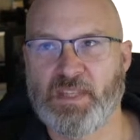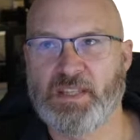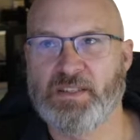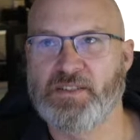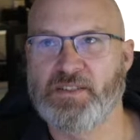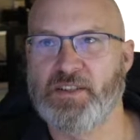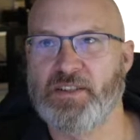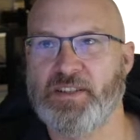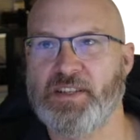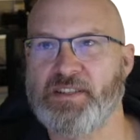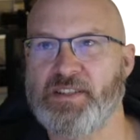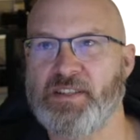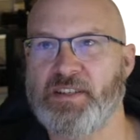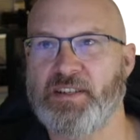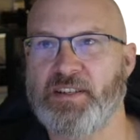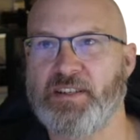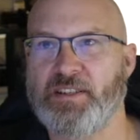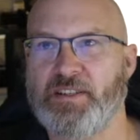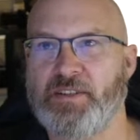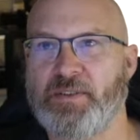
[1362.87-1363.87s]
So there's
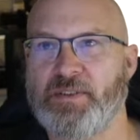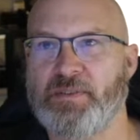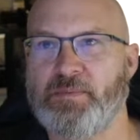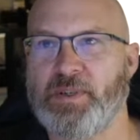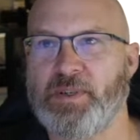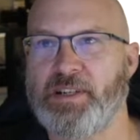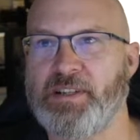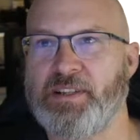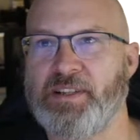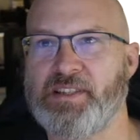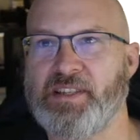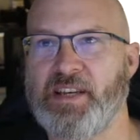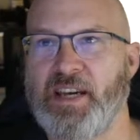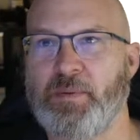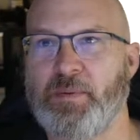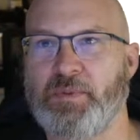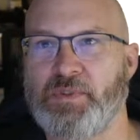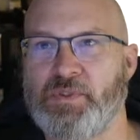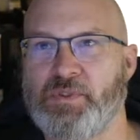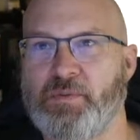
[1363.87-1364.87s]
one of these
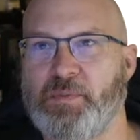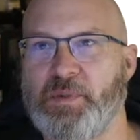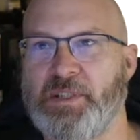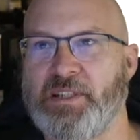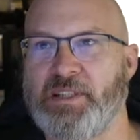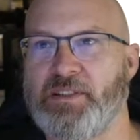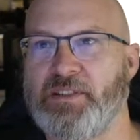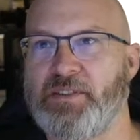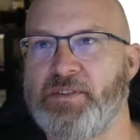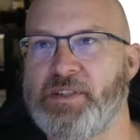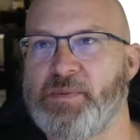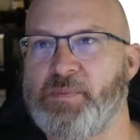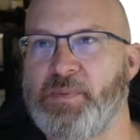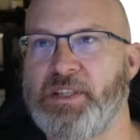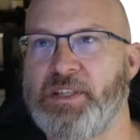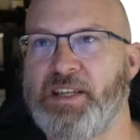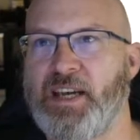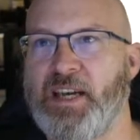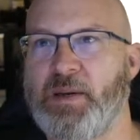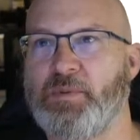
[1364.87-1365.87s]
cables will be a
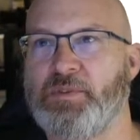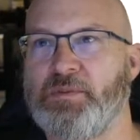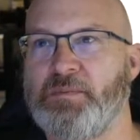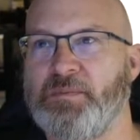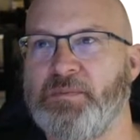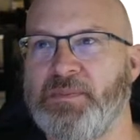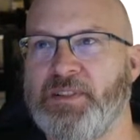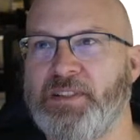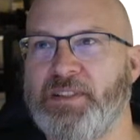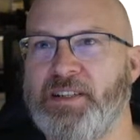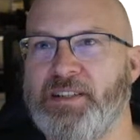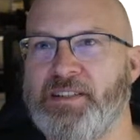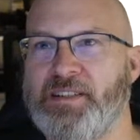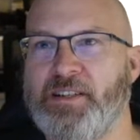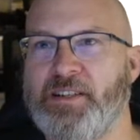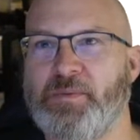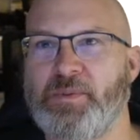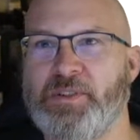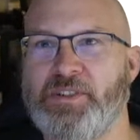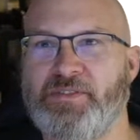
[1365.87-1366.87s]
USB cable, I can't
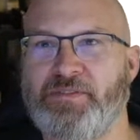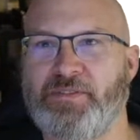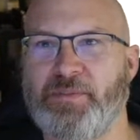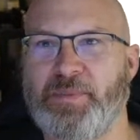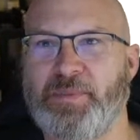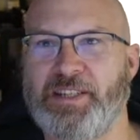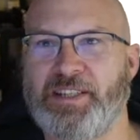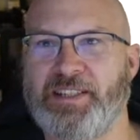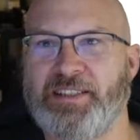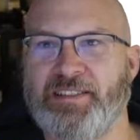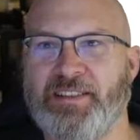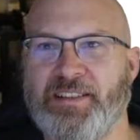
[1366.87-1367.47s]
tell which from here,